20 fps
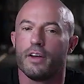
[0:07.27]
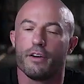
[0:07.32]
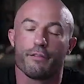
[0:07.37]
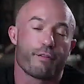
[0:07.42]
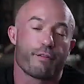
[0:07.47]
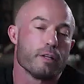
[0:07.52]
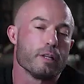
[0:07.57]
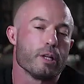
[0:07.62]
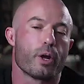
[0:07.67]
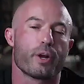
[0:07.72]

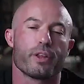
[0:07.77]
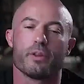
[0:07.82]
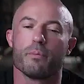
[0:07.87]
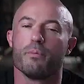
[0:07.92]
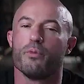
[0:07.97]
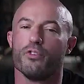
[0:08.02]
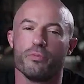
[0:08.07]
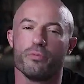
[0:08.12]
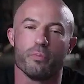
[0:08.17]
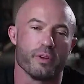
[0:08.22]
for a lot of the
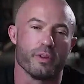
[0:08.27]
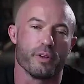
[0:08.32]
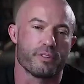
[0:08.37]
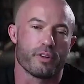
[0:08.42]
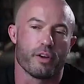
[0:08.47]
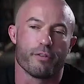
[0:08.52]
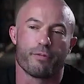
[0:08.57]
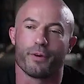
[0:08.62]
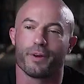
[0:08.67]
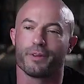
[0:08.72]
movement.
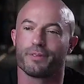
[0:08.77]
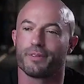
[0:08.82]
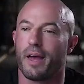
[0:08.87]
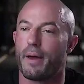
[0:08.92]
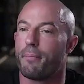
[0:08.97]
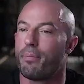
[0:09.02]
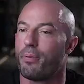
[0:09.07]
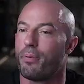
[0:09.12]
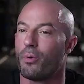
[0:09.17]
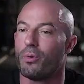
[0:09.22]
So, for
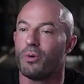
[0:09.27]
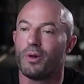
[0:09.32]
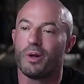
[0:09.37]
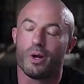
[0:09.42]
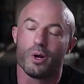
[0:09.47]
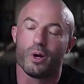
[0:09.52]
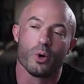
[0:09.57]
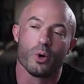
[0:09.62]
example,